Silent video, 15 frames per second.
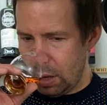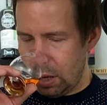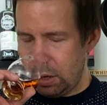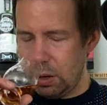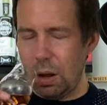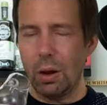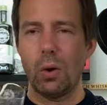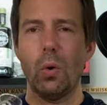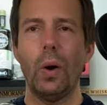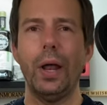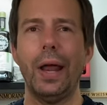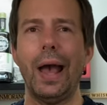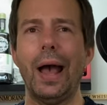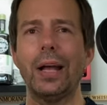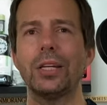Not
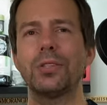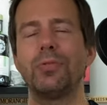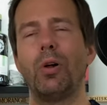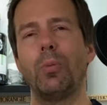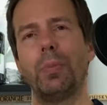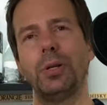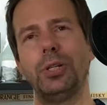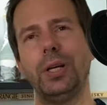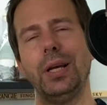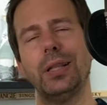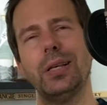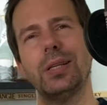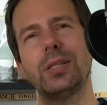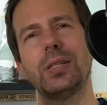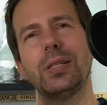quite asphalt, but you get
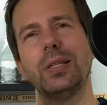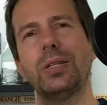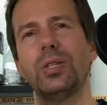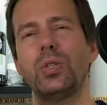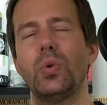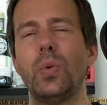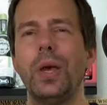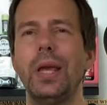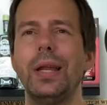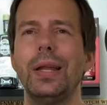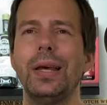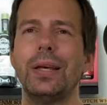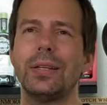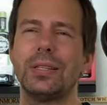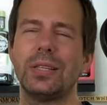this
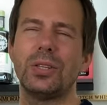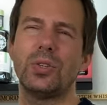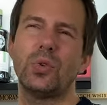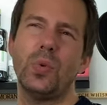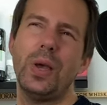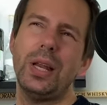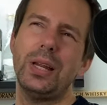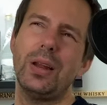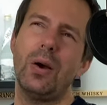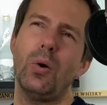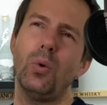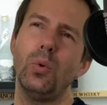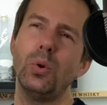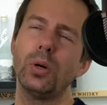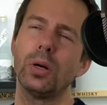sweetness, the sweet
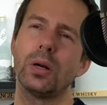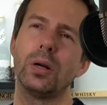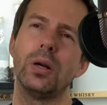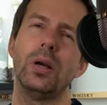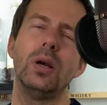odor,